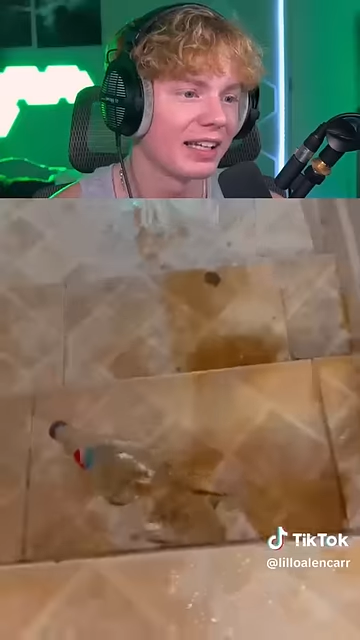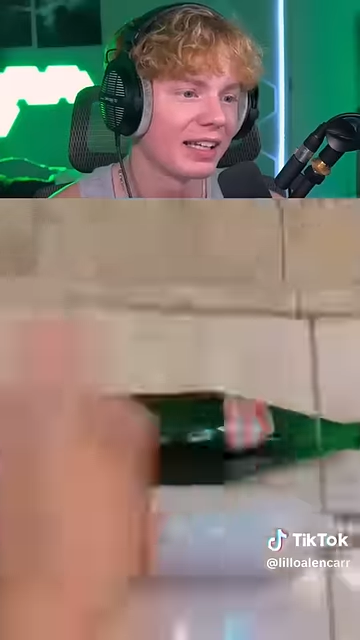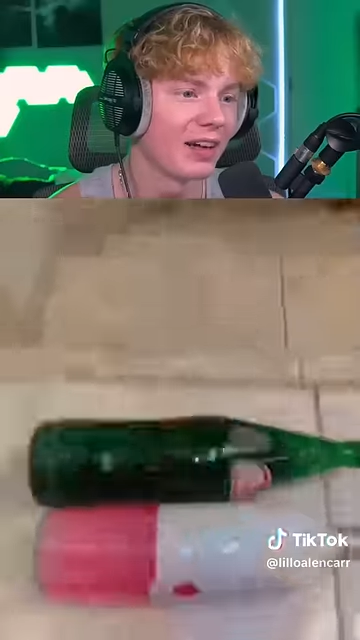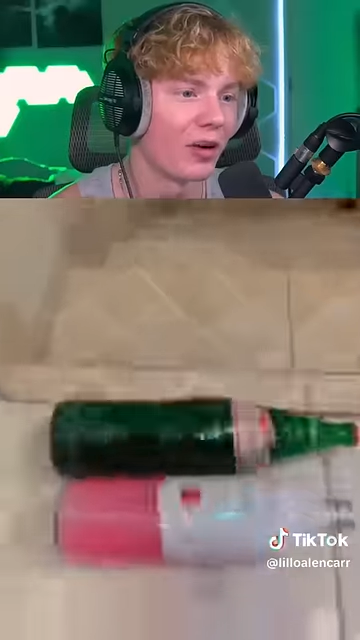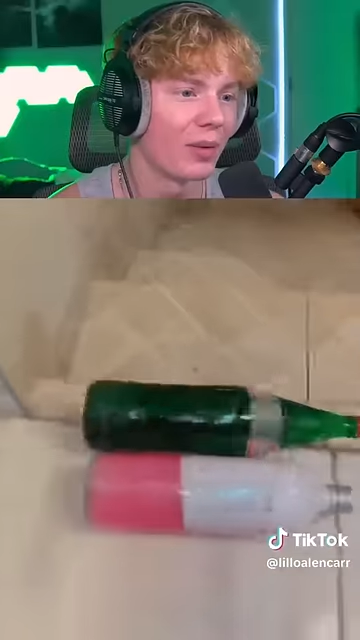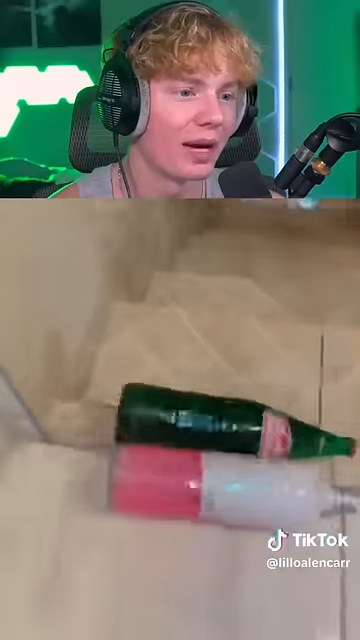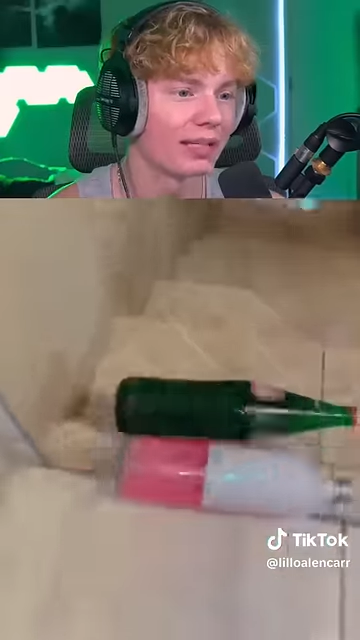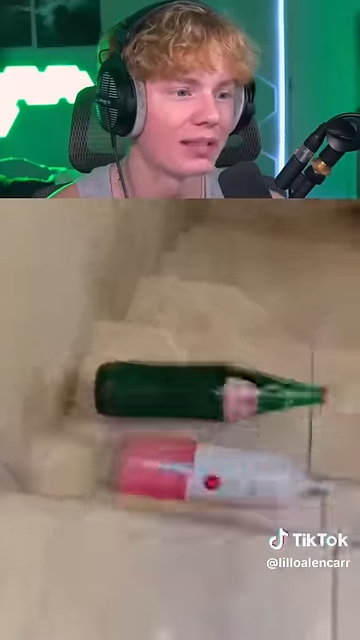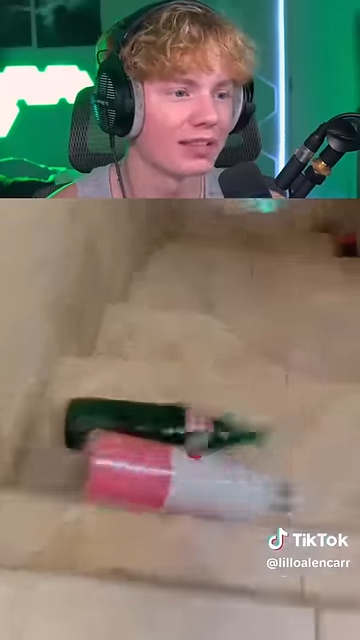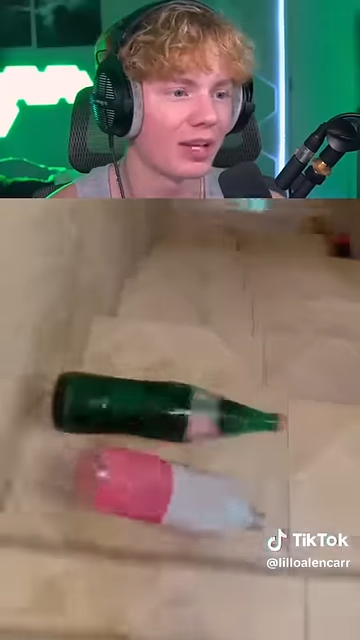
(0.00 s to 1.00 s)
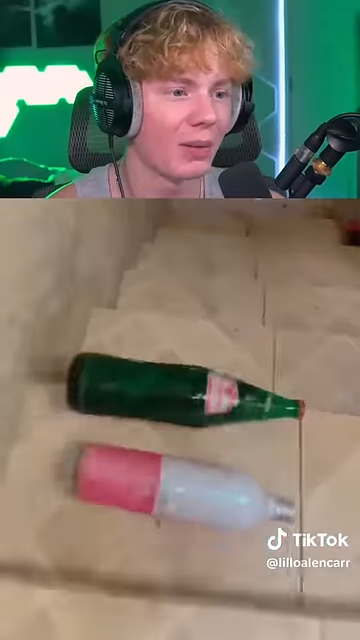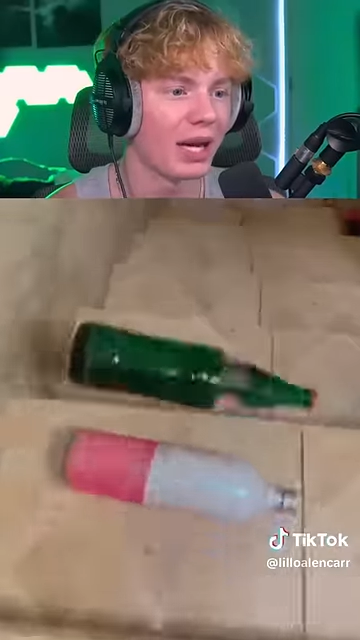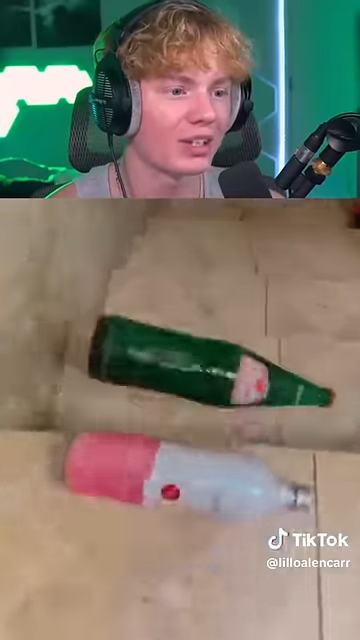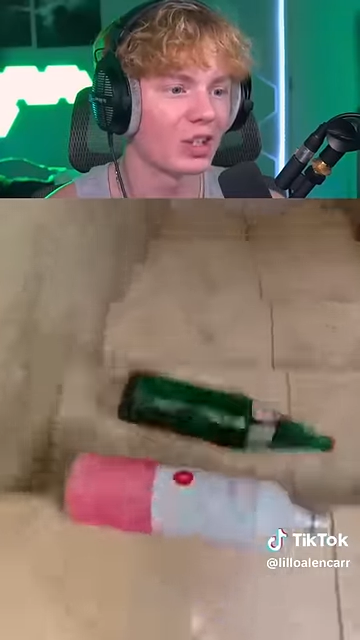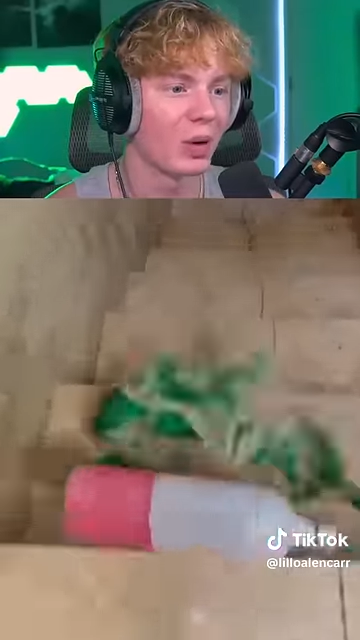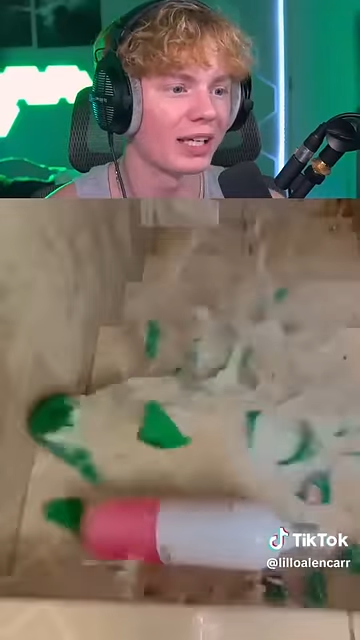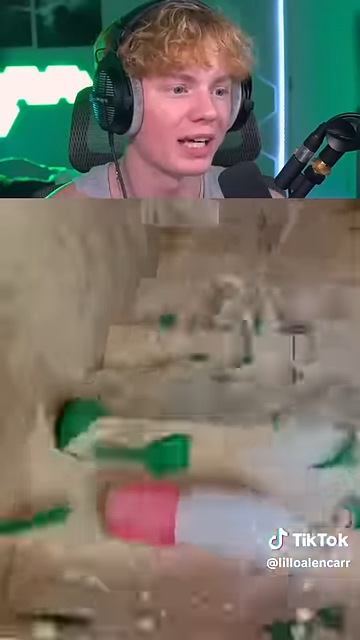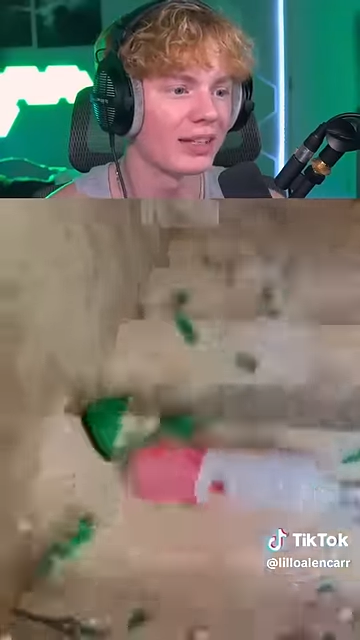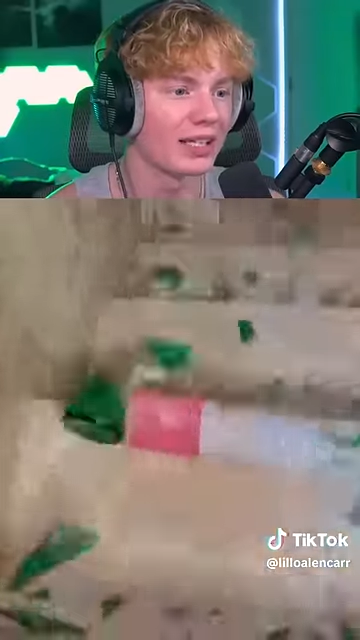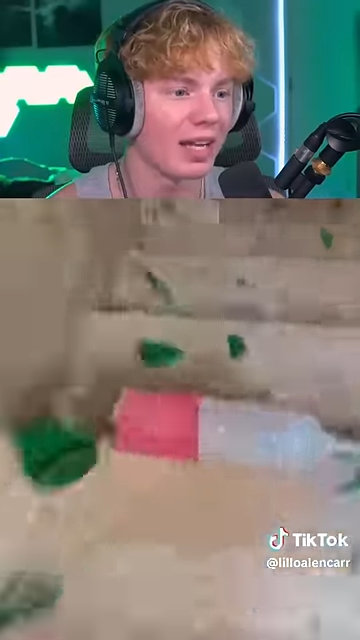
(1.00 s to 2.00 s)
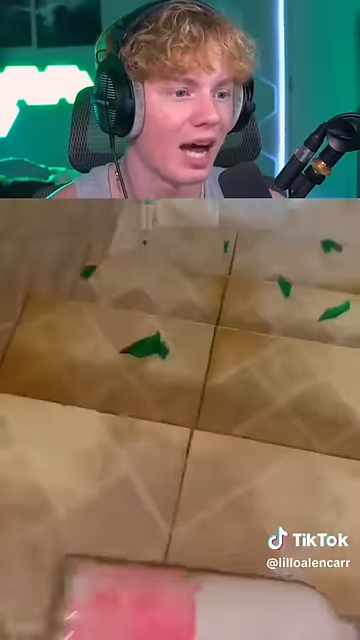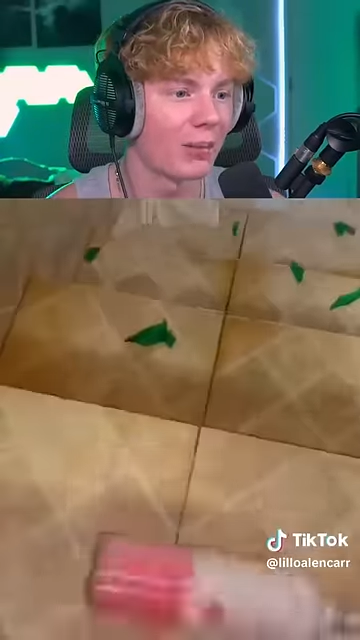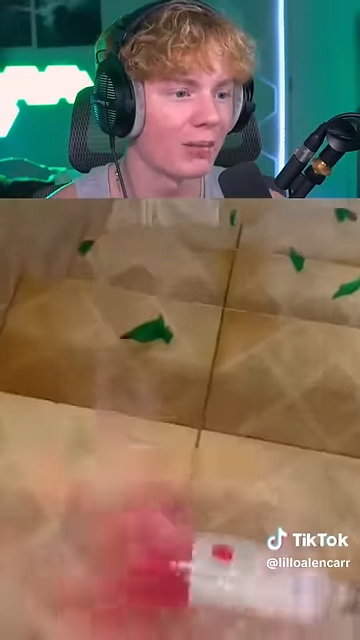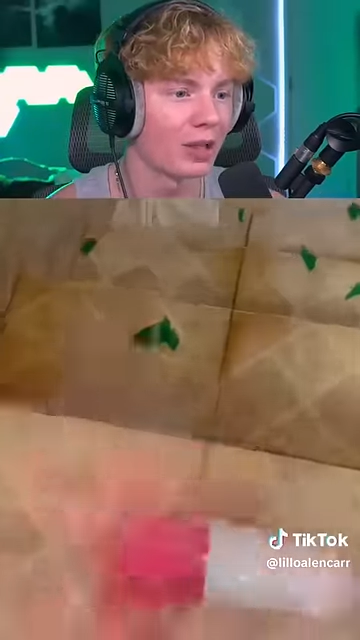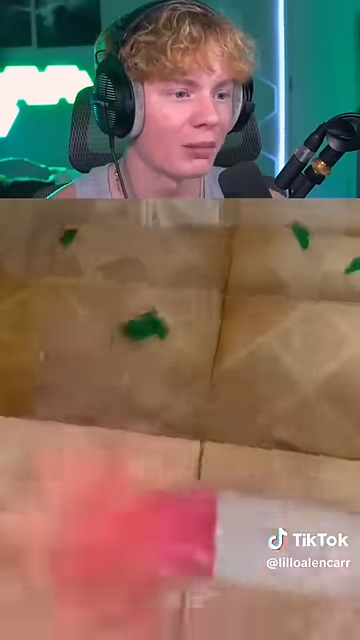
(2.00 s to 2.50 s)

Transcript: Oh, my goodness. Okay, we got two again this time.